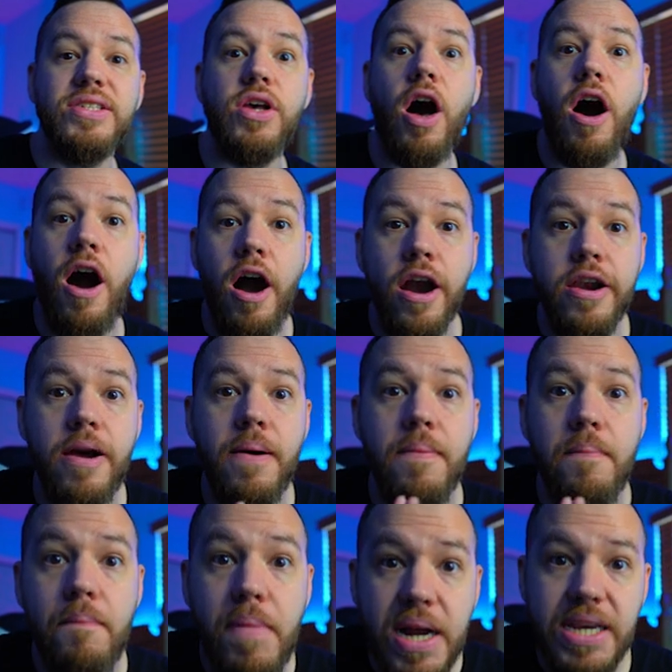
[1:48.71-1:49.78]
on
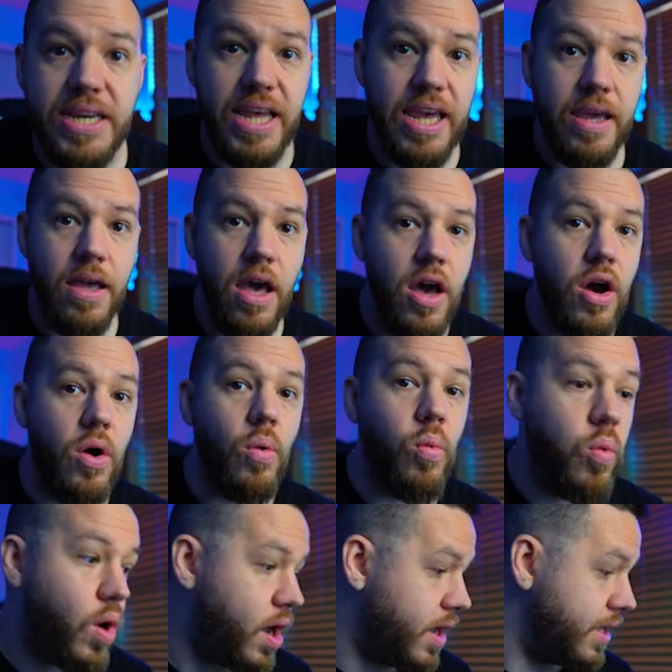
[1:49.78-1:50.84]
Monday
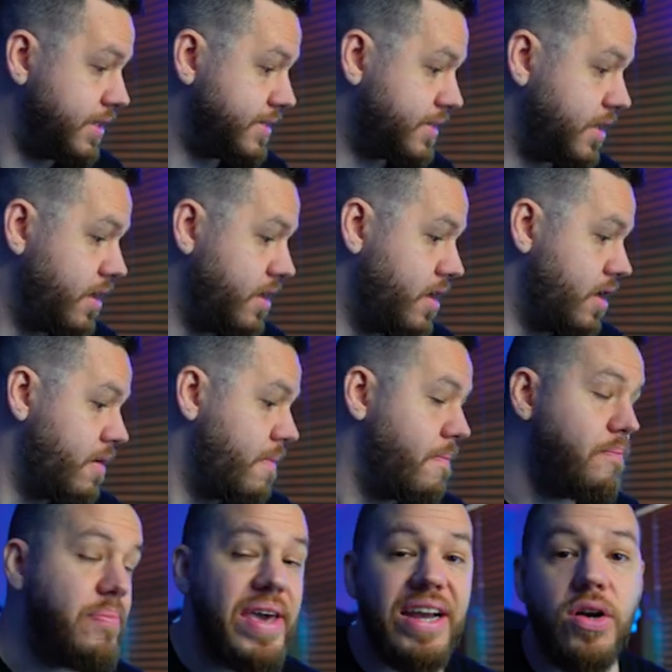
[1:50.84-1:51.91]
was
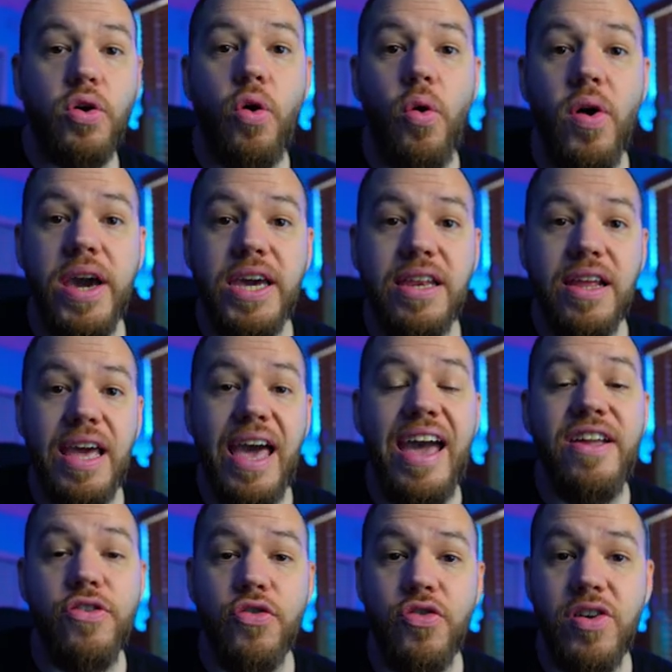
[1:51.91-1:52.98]
Bitcoin
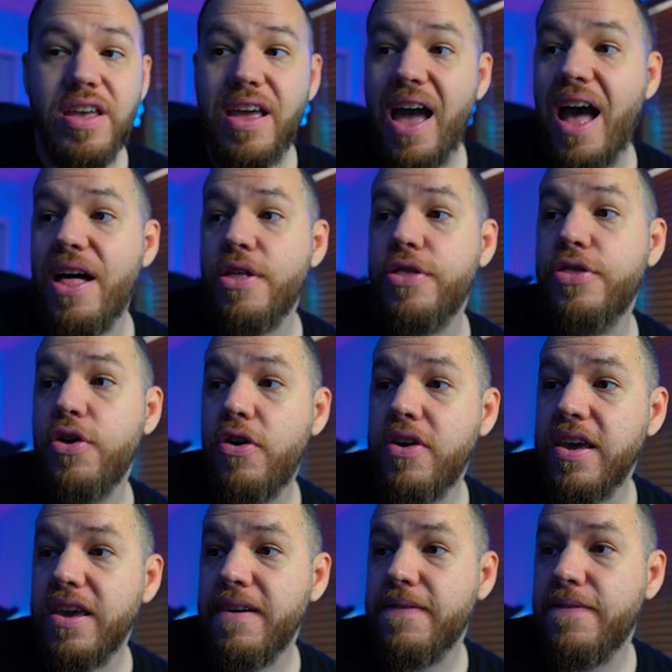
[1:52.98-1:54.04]
entry at
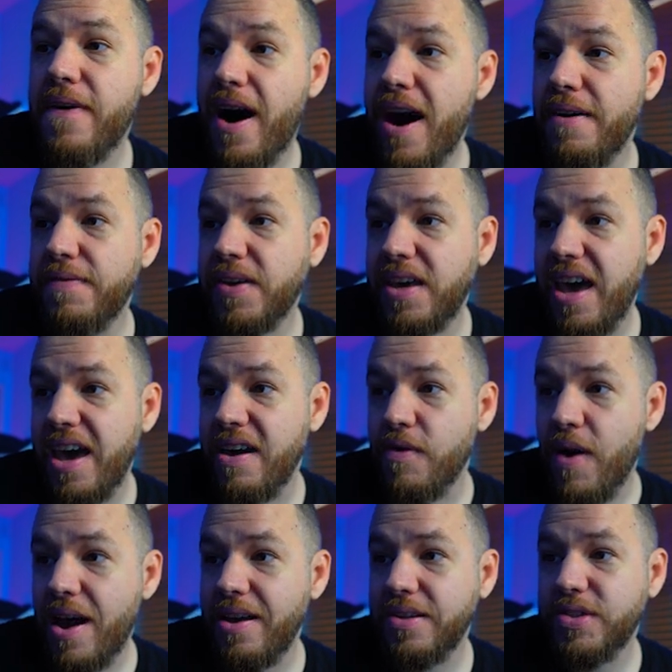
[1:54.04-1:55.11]
35K,
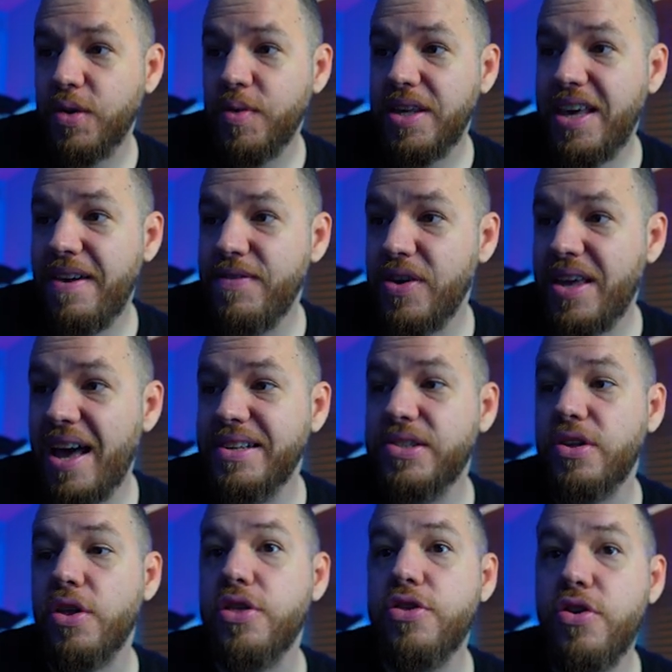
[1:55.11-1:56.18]
right? So we gave you guys
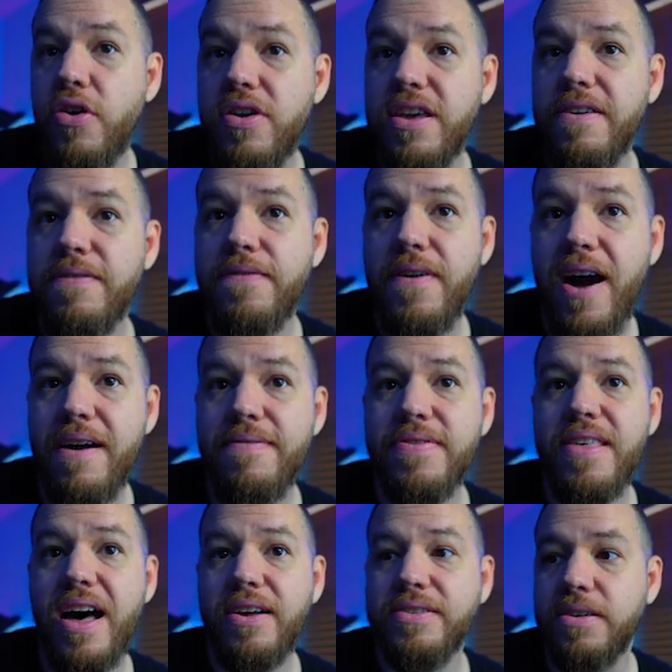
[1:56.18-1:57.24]
the
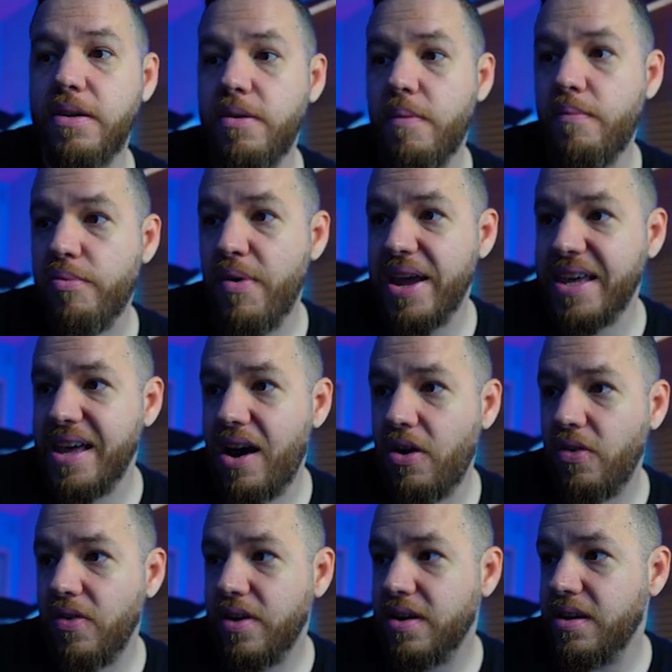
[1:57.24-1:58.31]
35,000
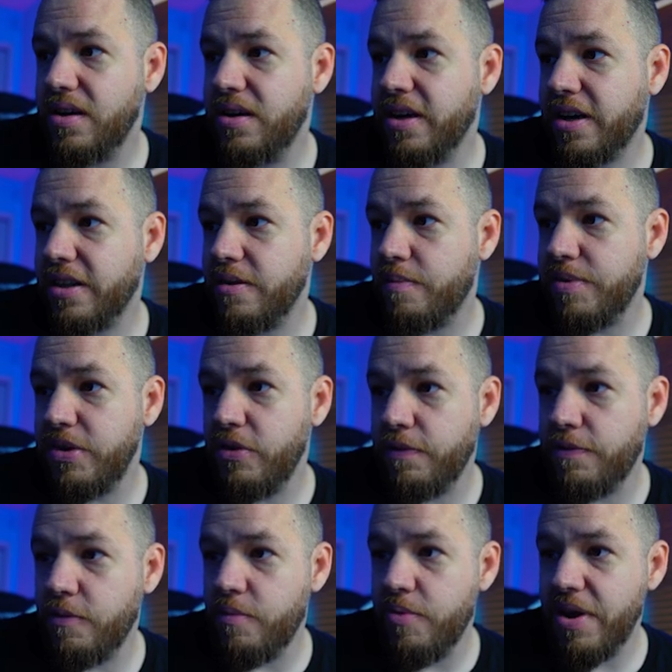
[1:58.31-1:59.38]
breakout. Look at the
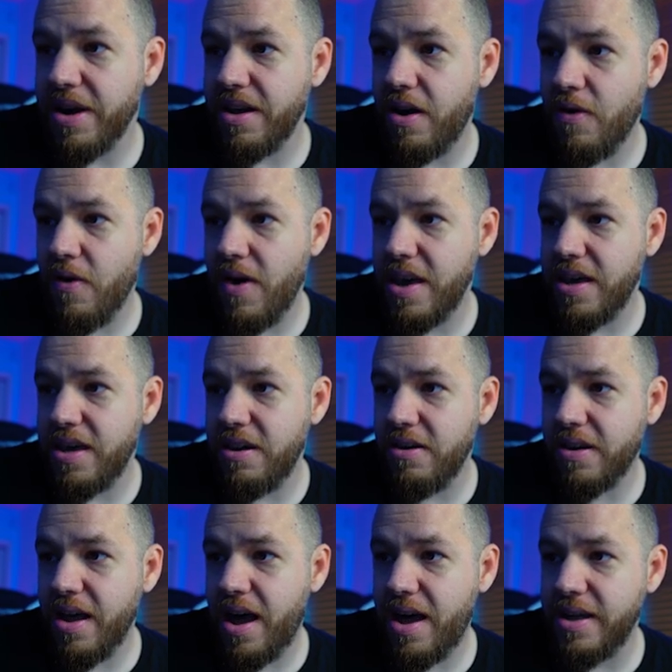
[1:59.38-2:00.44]
beautiful breakout right here,
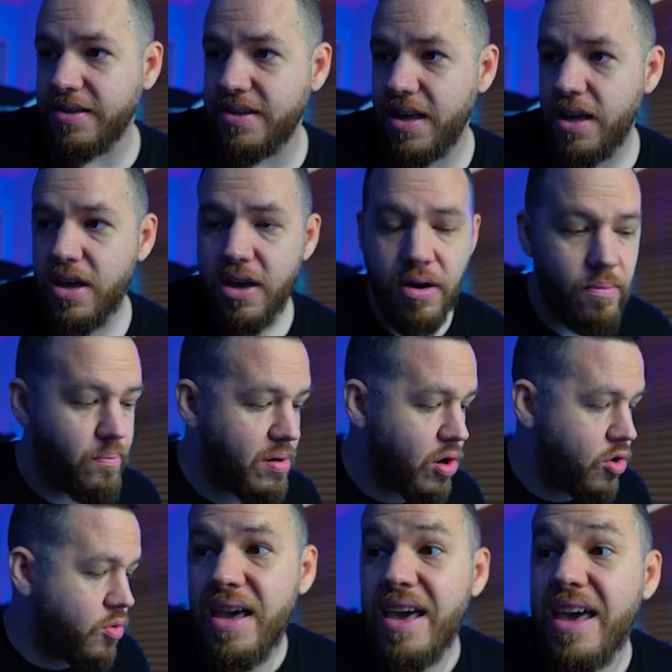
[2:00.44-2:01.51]
guys.
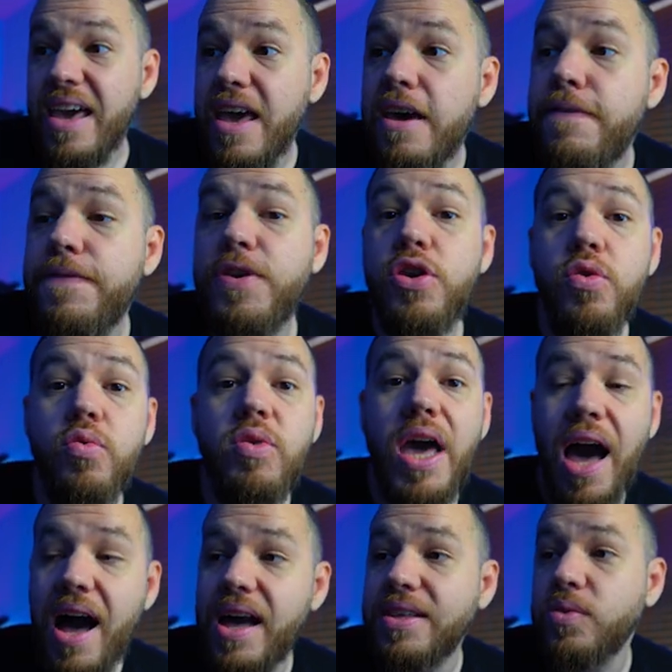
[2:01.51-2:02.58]
Boom. If you
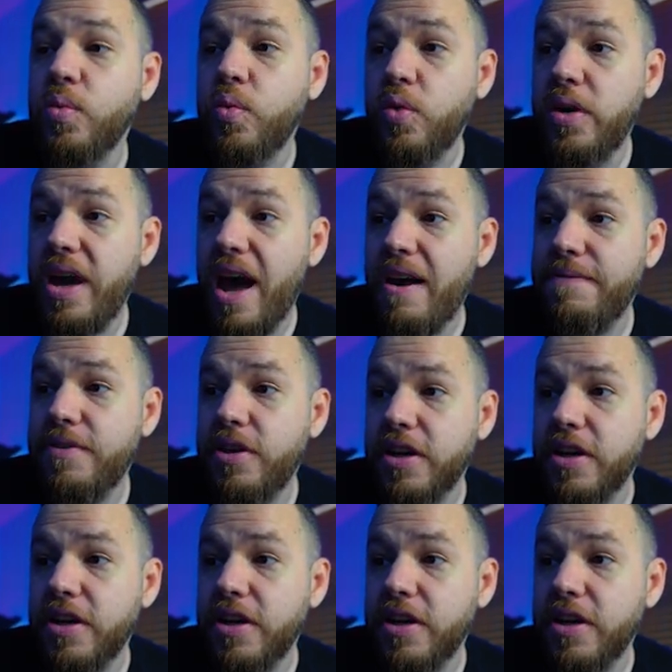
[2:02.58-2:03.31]
guys would have took